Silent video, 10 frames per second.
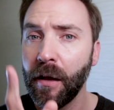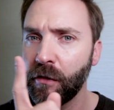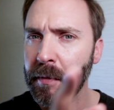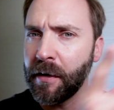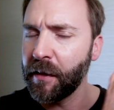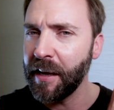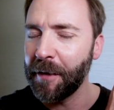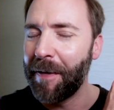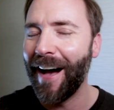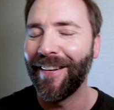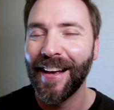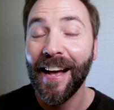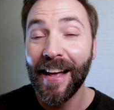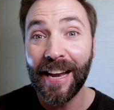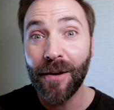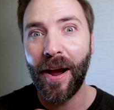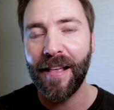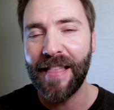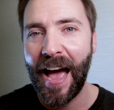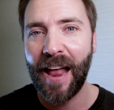Something to think about.
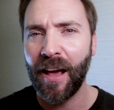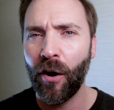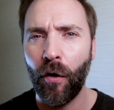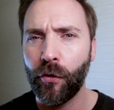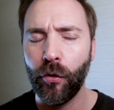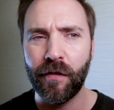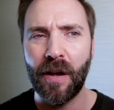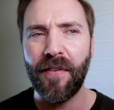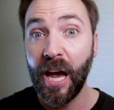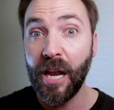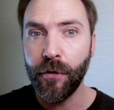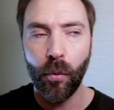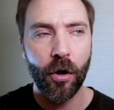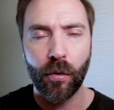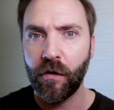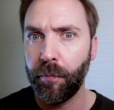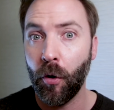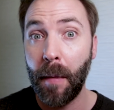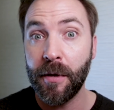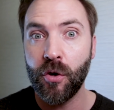Anyway, that and all the cool stuff. And if you wanted to run
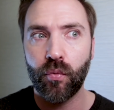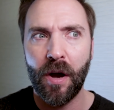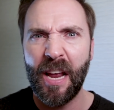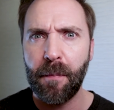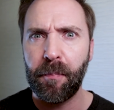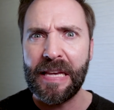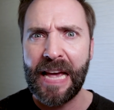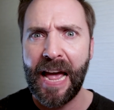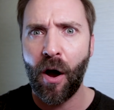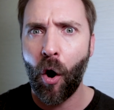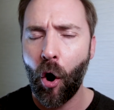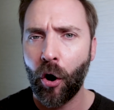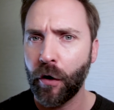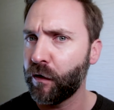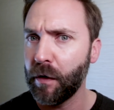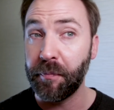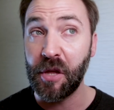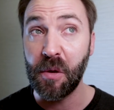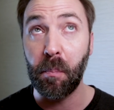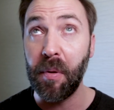support, maybe you'd run a BAR or
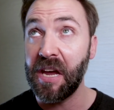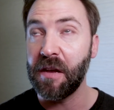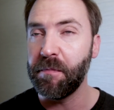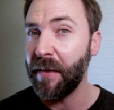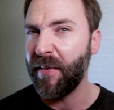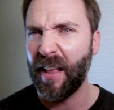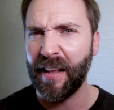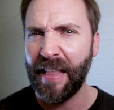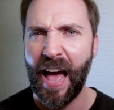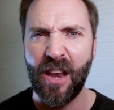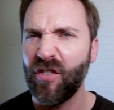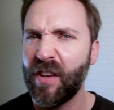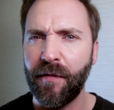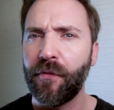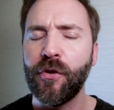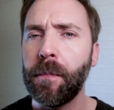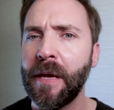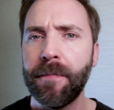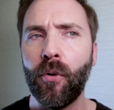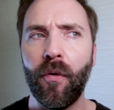something big and beefy like that and just give a few
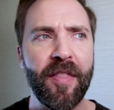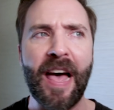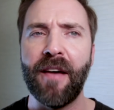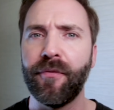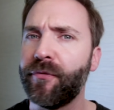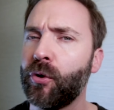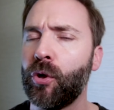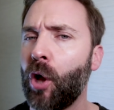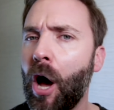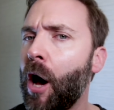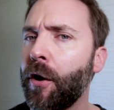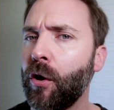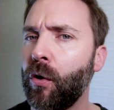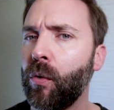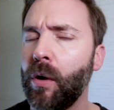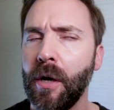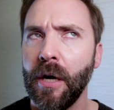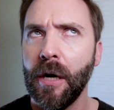people that full auto